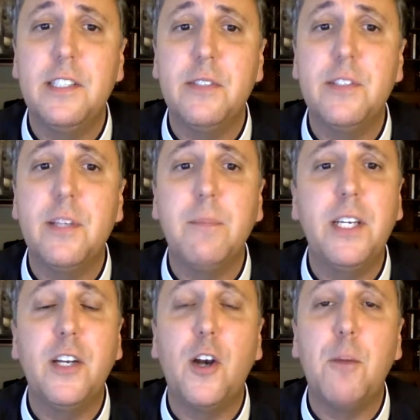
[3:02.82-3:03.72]
something
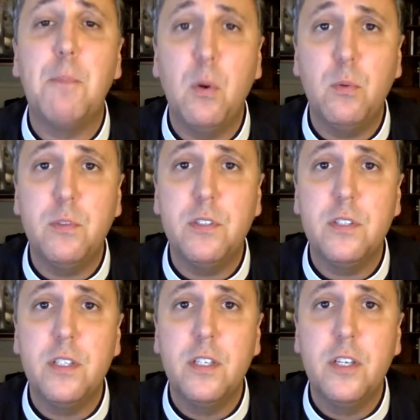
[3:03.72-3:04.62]
in our bones
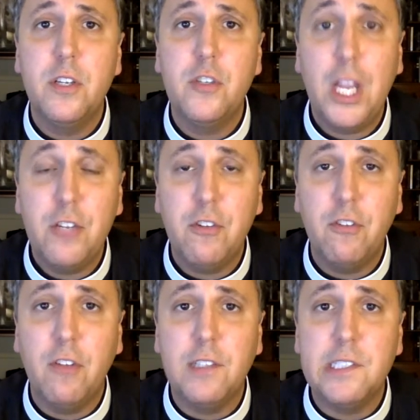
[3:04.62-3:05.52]
changes
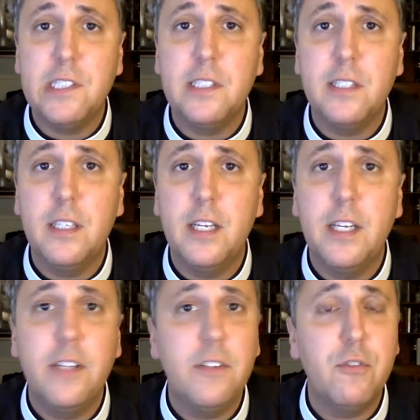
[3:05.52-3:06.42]
us and
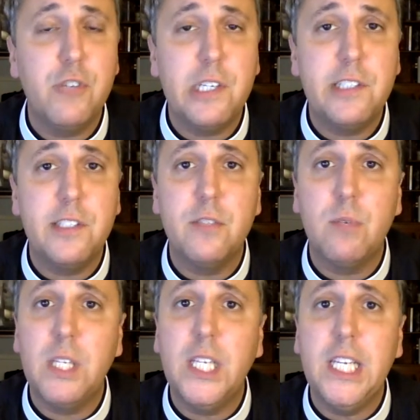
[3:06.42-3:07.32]
until justice
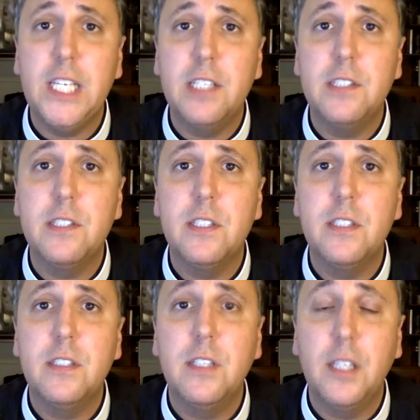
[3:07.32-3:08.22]
really is
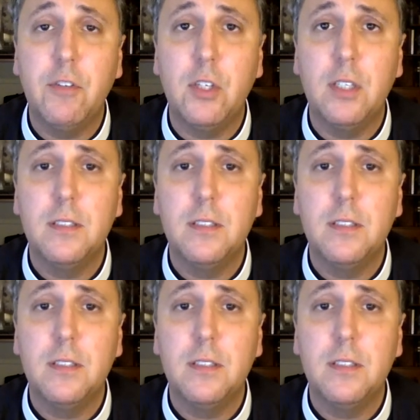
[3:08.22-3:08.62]
delivered.